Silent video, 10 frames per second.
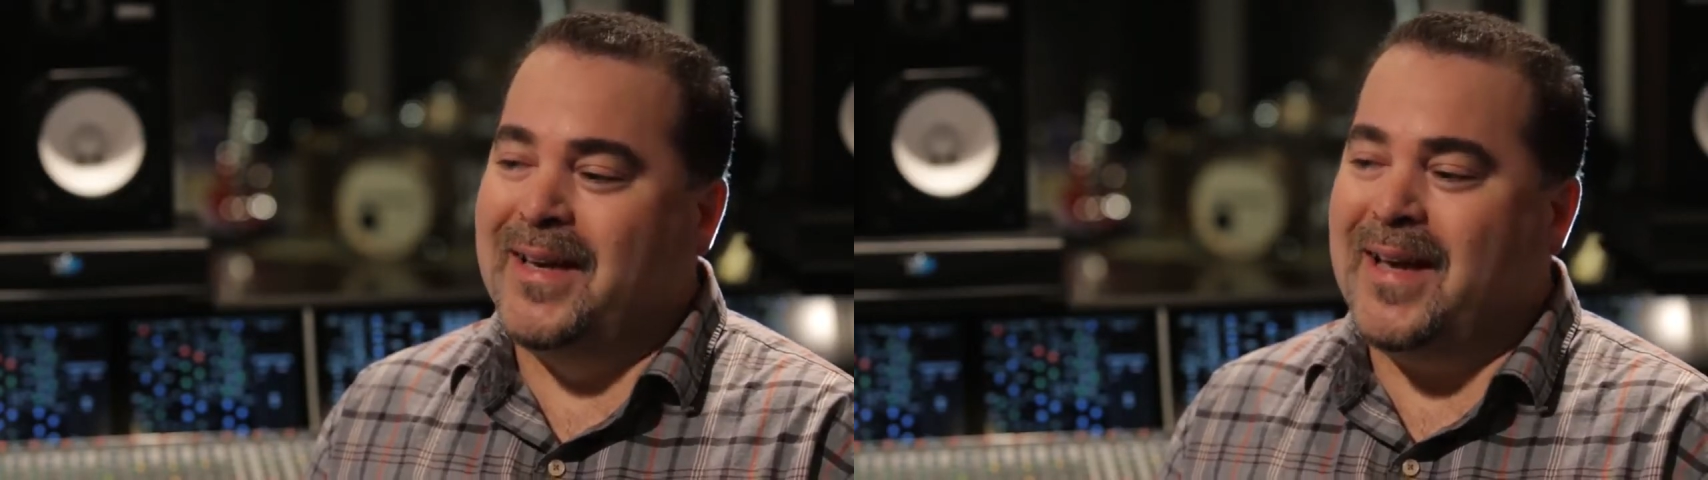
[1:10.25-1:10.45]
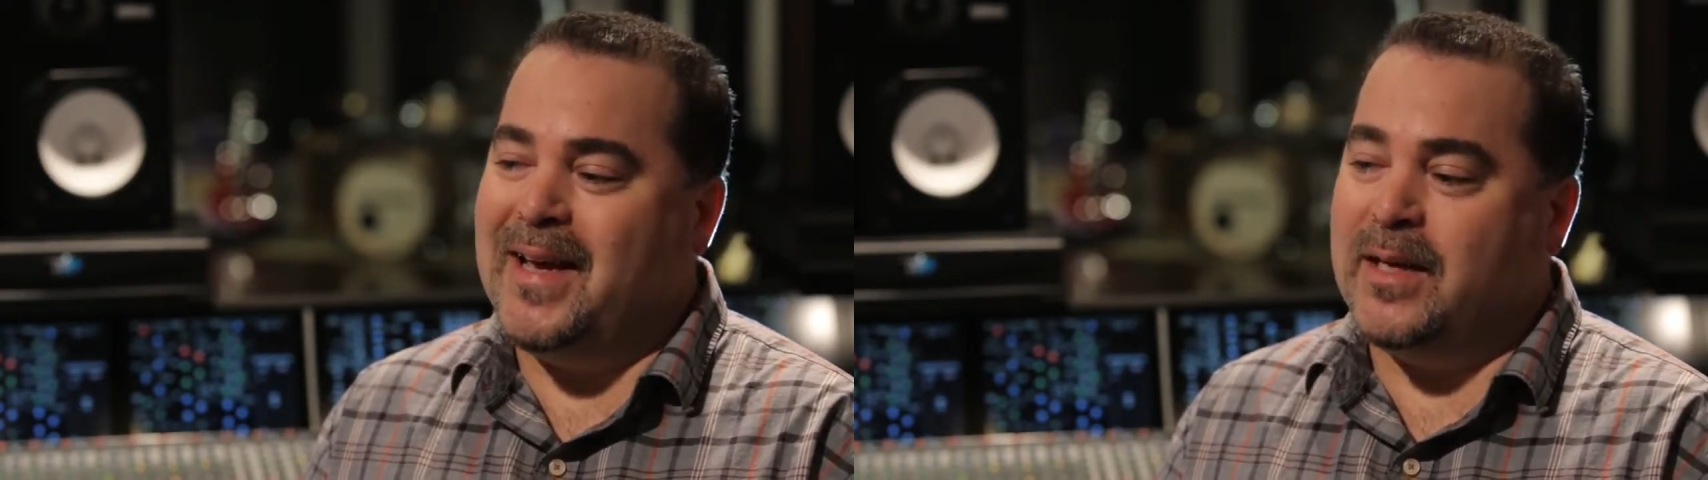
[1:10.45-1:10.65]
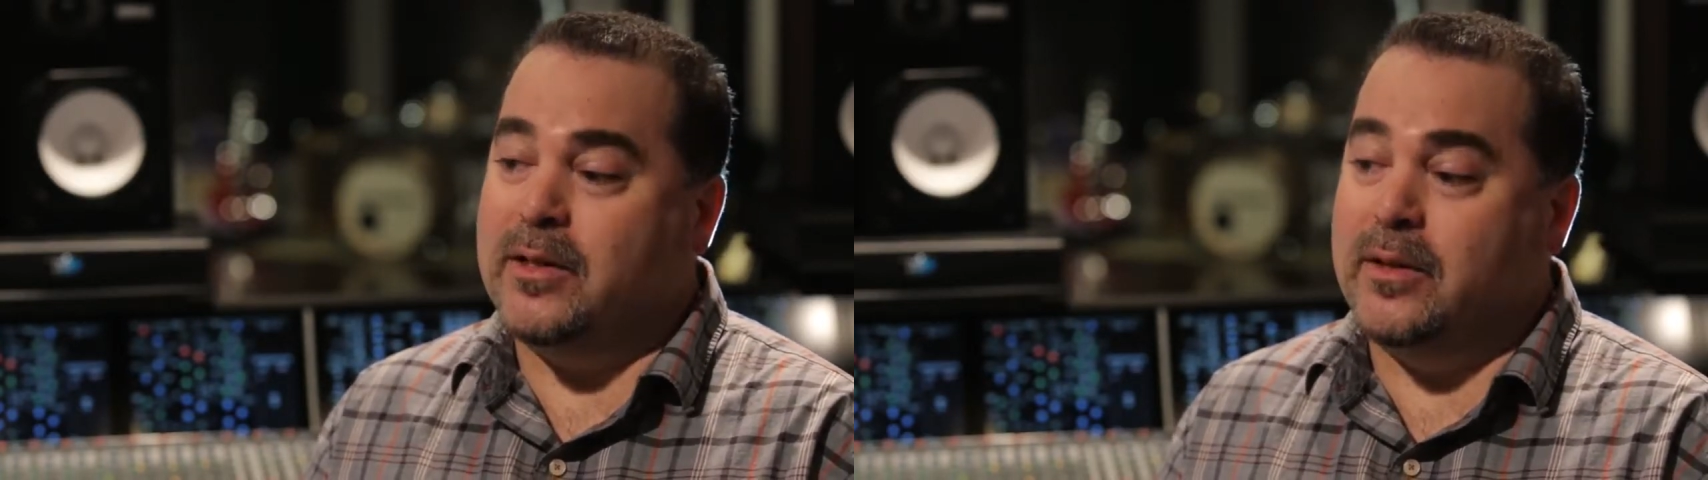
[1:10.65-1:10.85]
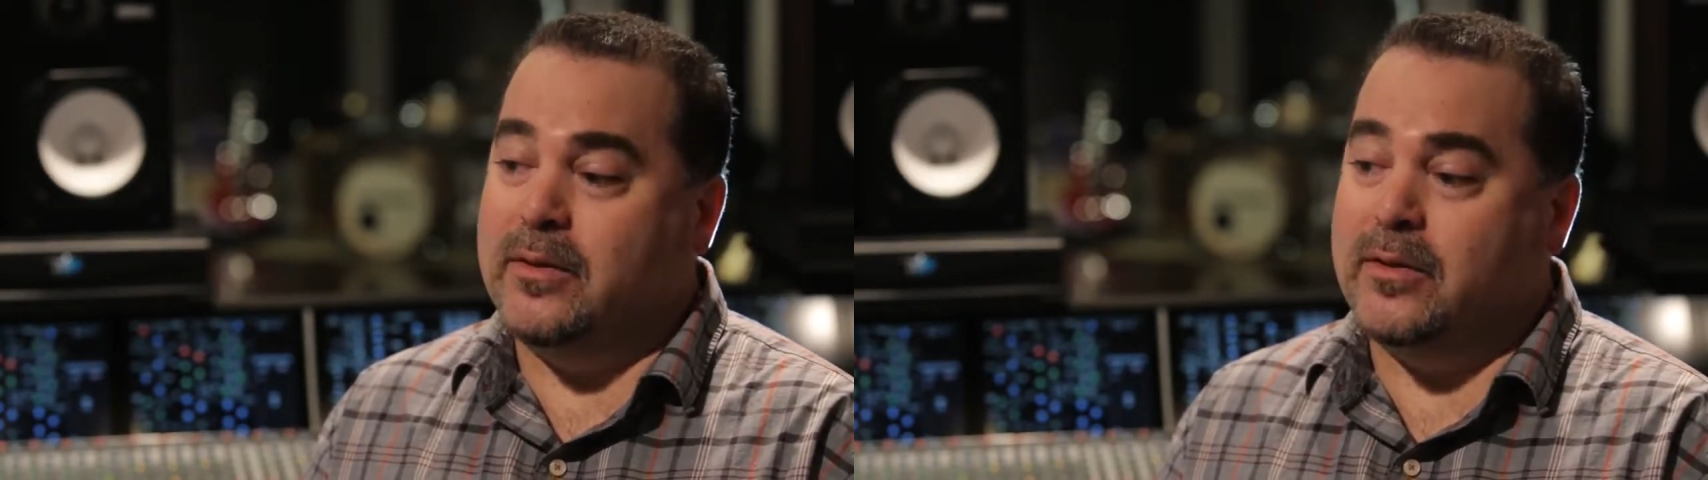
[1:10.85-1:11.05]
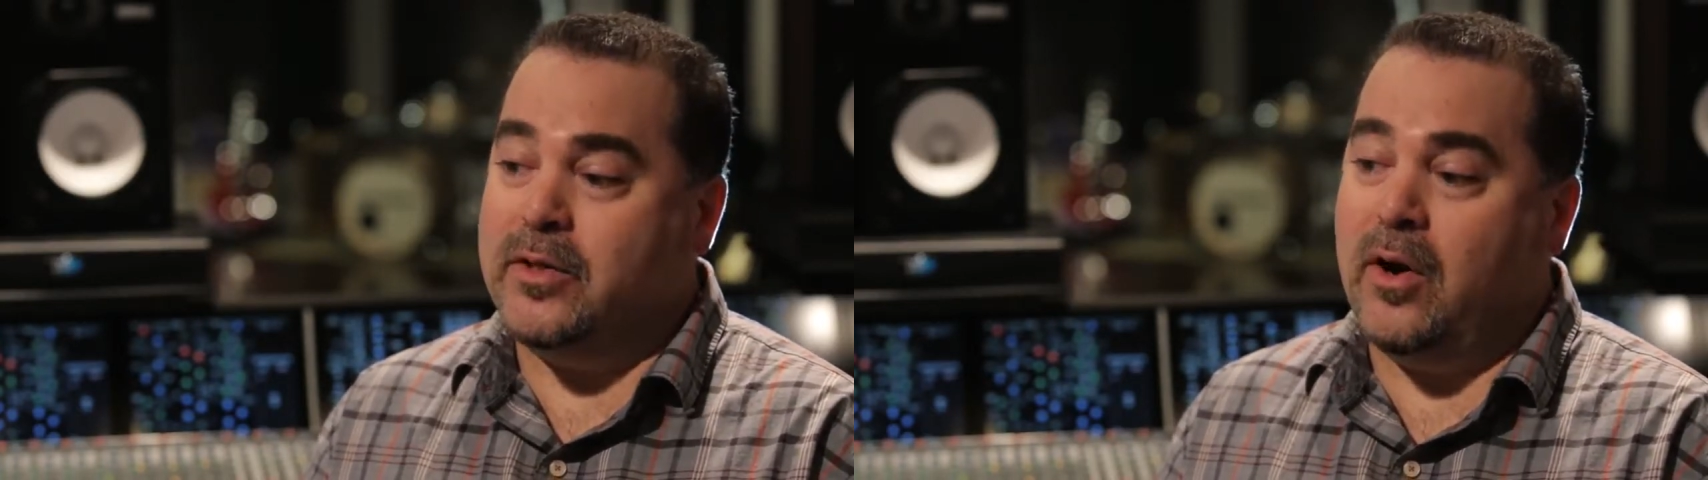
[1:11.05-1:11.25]
and
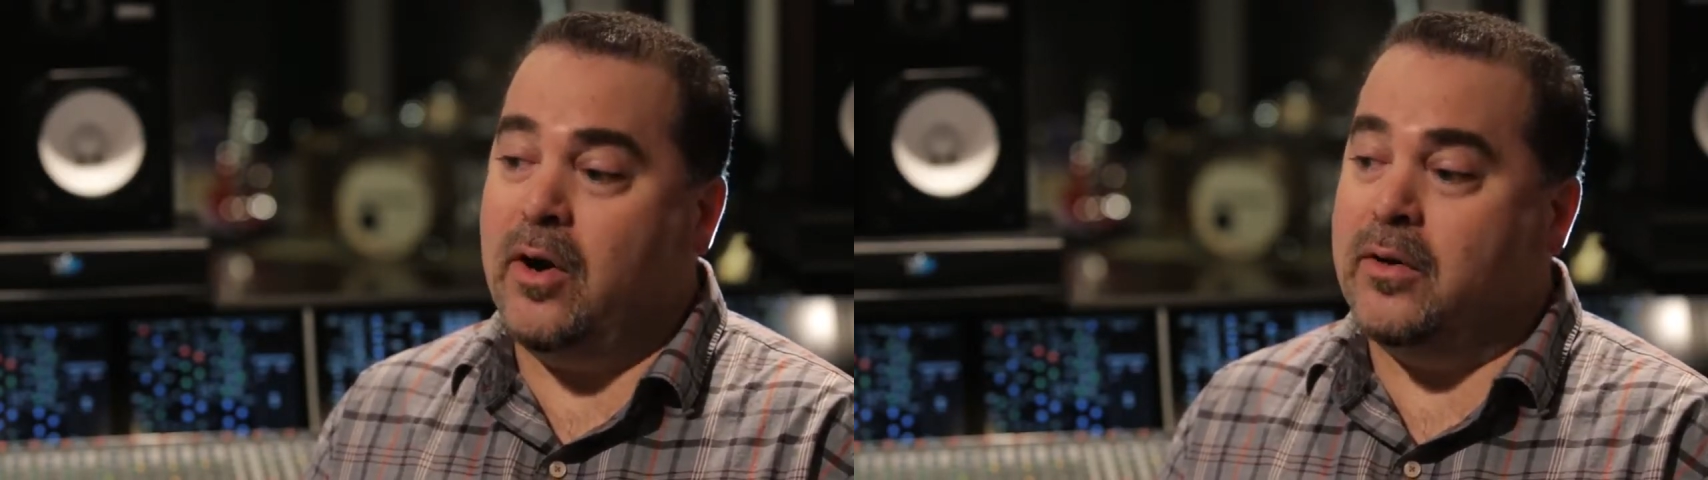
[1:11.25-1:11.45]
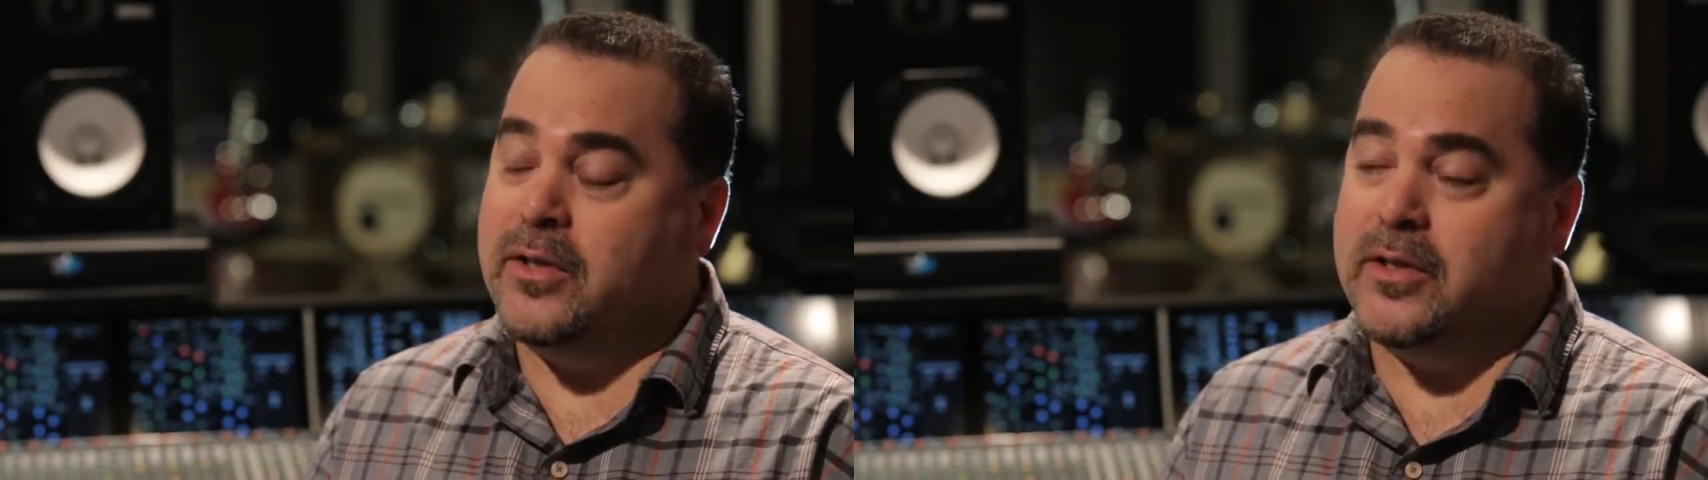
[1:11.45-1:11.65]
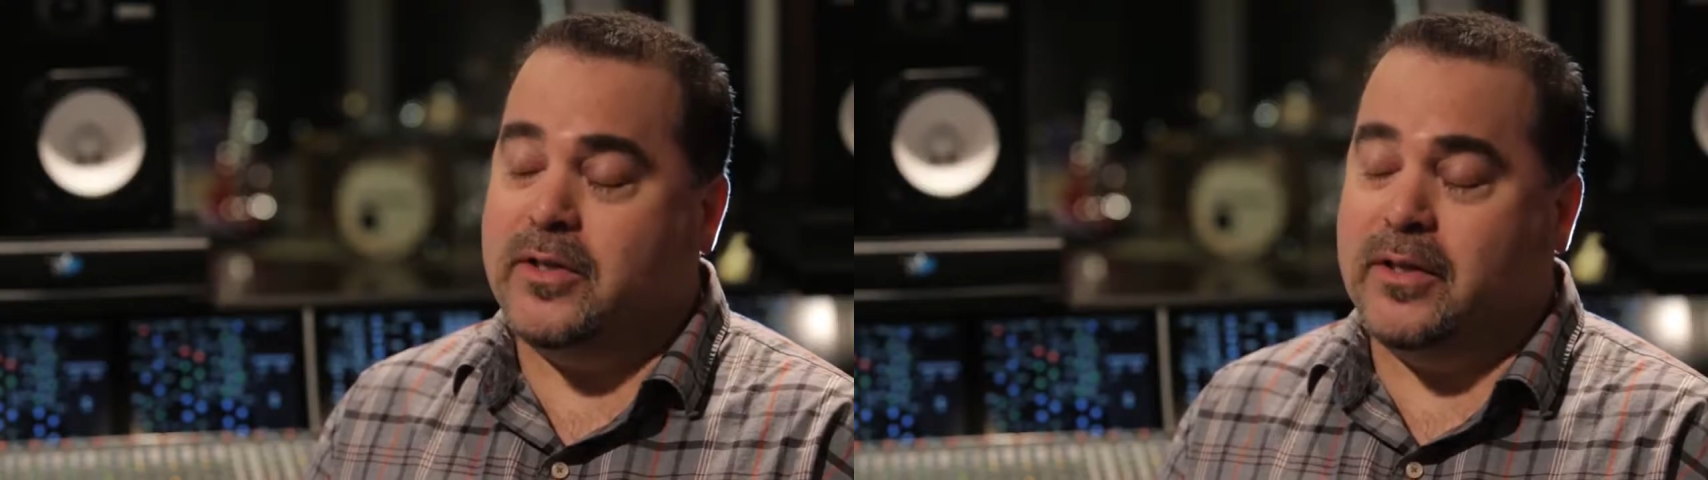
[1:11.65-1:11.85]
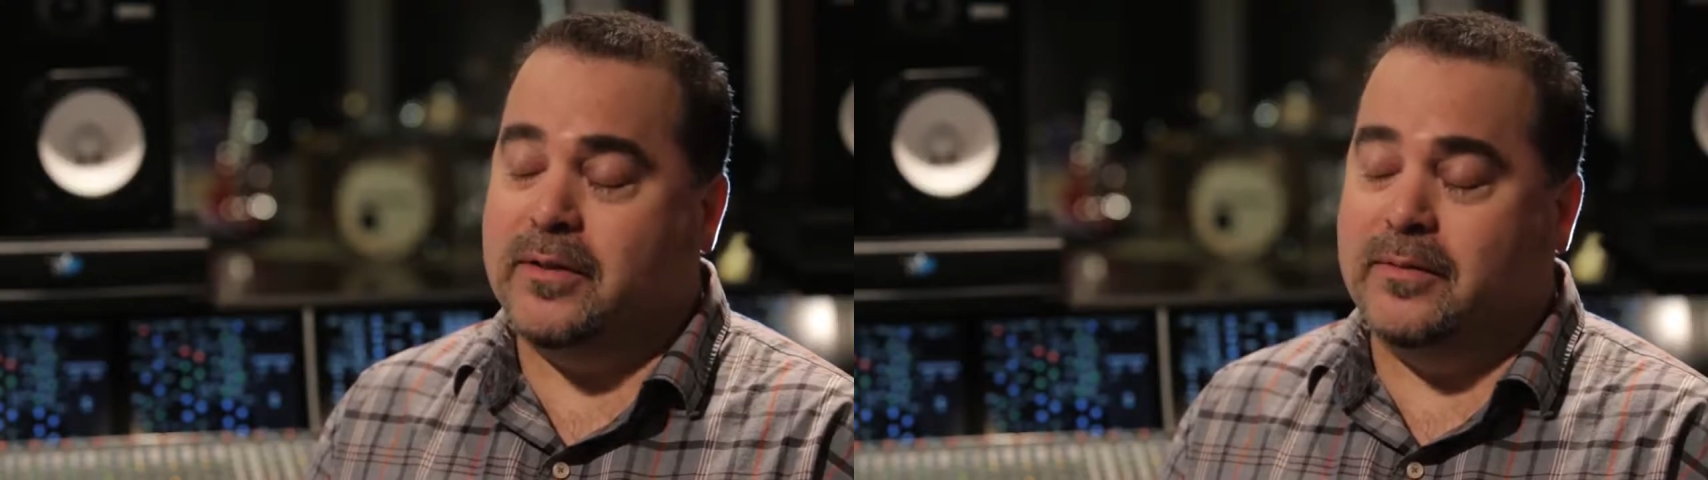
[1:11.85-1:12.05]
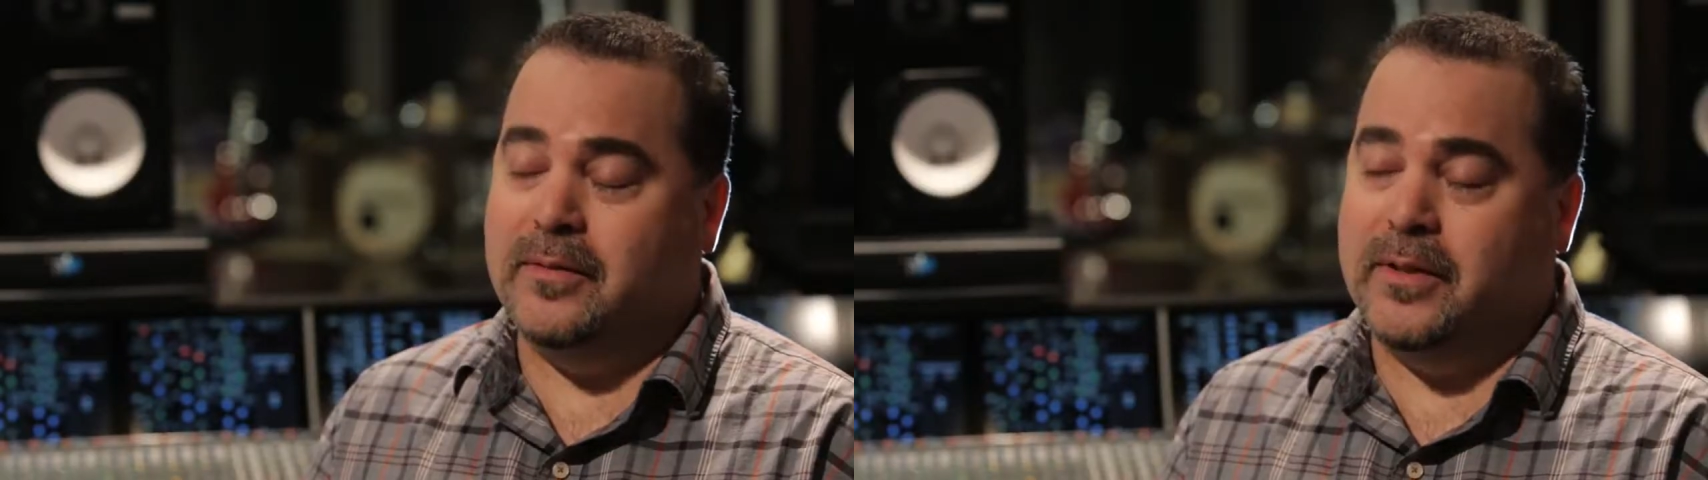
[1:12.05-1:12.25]
saw just a,